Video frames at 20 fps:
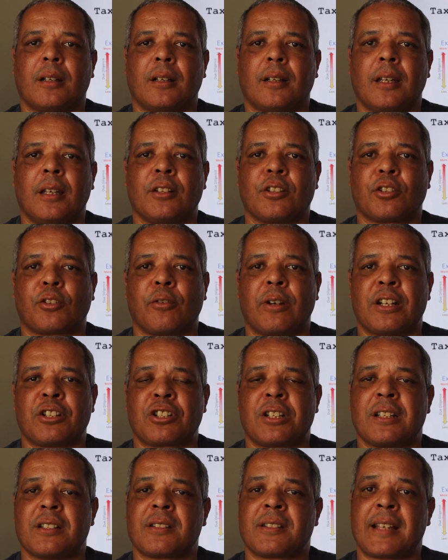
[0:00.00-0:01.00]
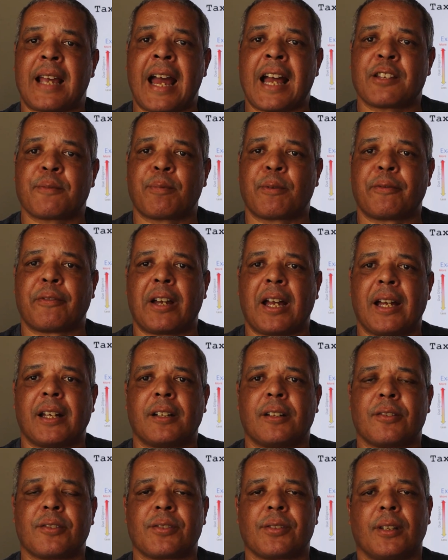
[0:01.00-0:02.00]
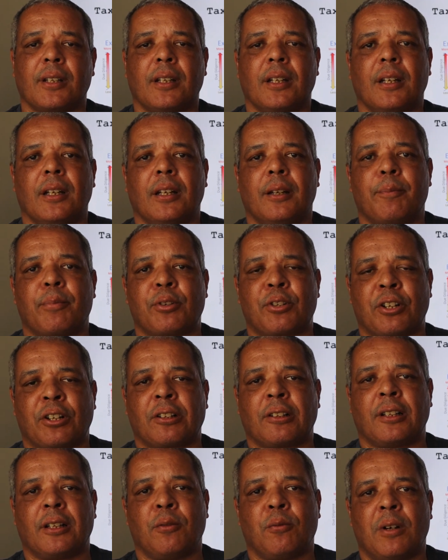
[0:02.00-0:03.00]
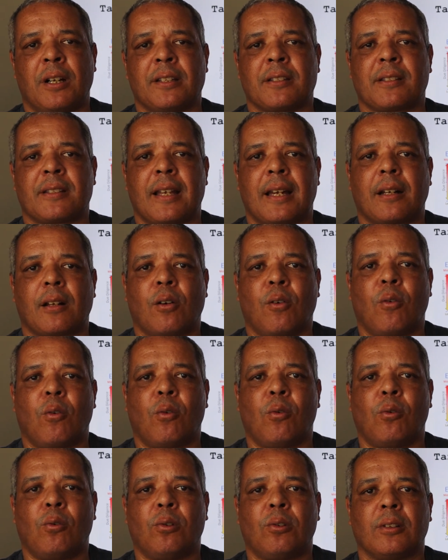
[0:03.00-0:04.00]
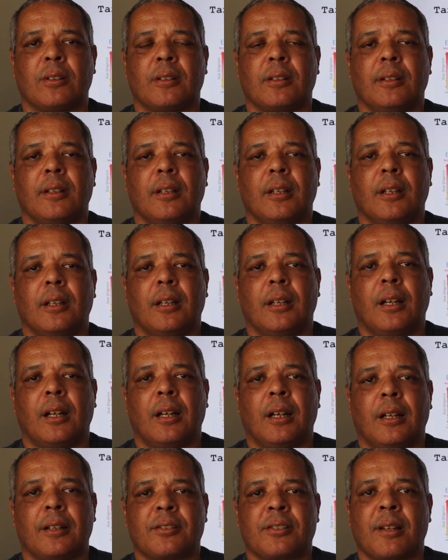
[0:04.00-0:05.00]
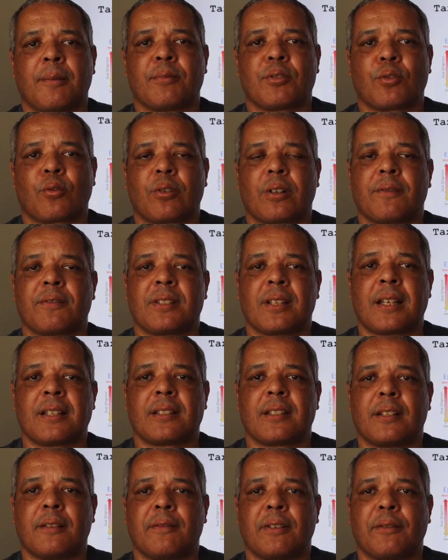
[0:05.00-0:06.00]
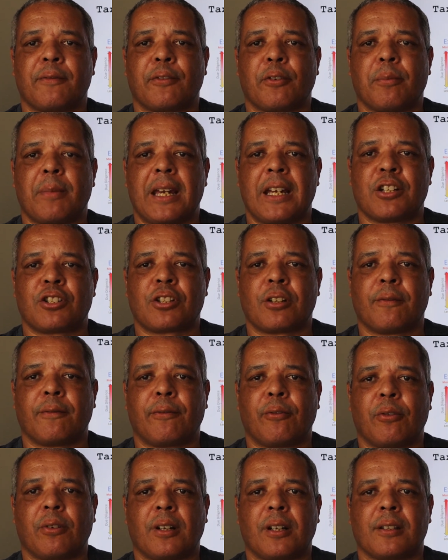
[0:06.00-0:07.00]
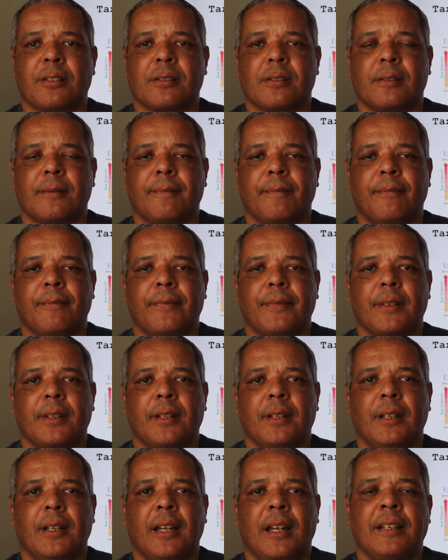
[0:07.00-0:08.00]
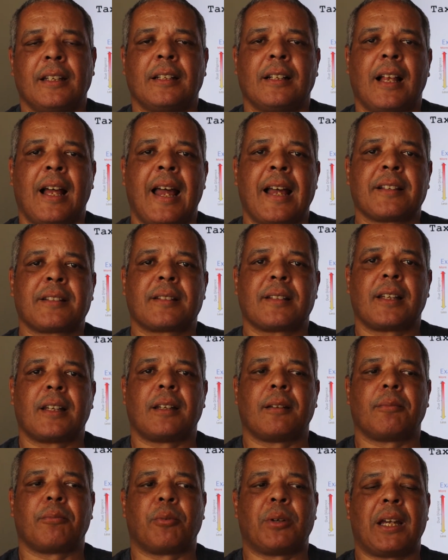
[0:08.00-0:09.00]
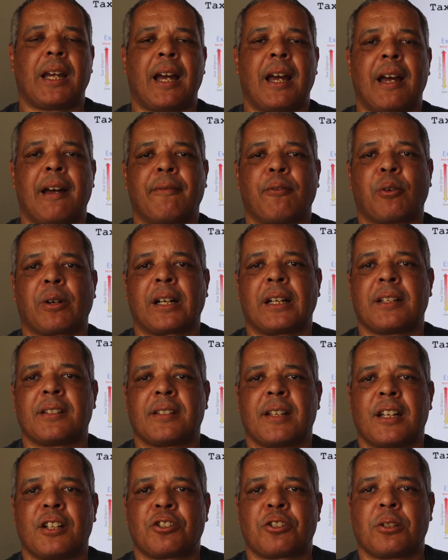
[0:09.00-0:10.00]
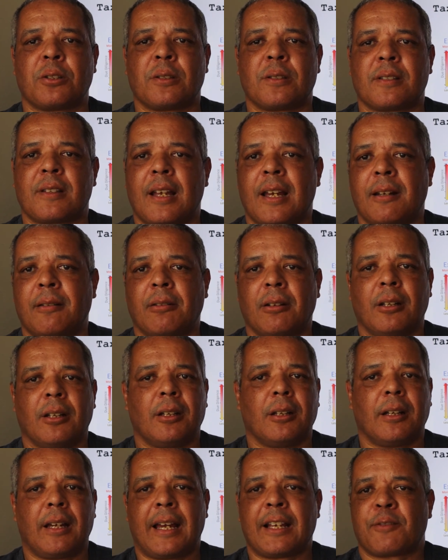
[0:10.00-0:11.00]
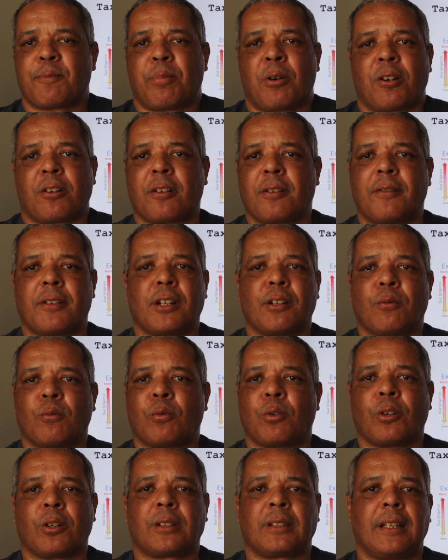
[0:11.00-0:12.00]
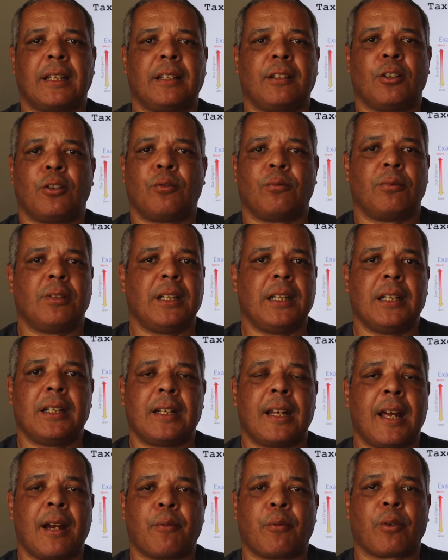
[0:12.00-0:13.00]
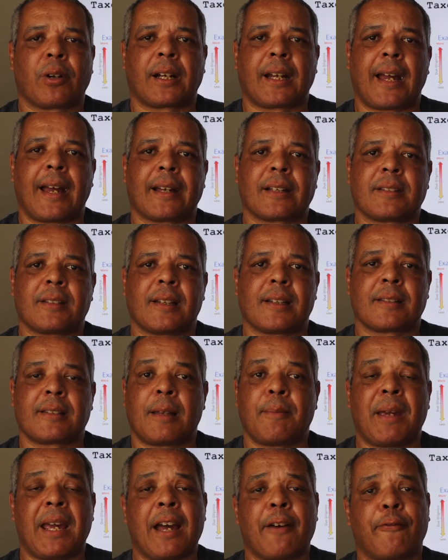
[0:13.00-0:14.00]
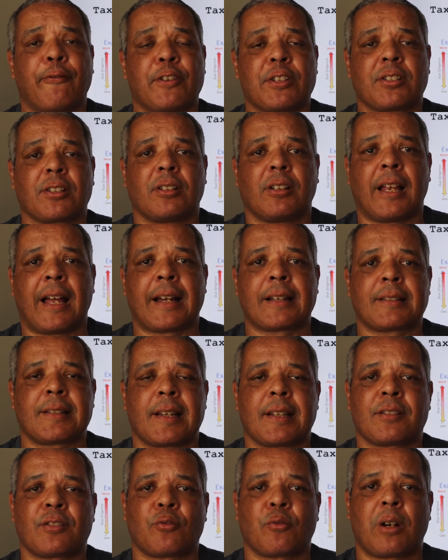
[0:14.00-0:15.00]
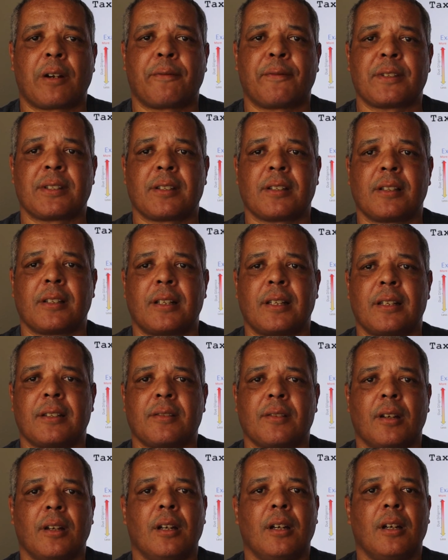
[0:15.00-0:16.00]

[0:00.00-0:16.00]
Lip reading: integration as SaaS providers, particularly ones that hold some sort of sensitive information for us. And then lastly, we have organizations that, as part of their work, they don't need network access. They may have physical access to our facilities,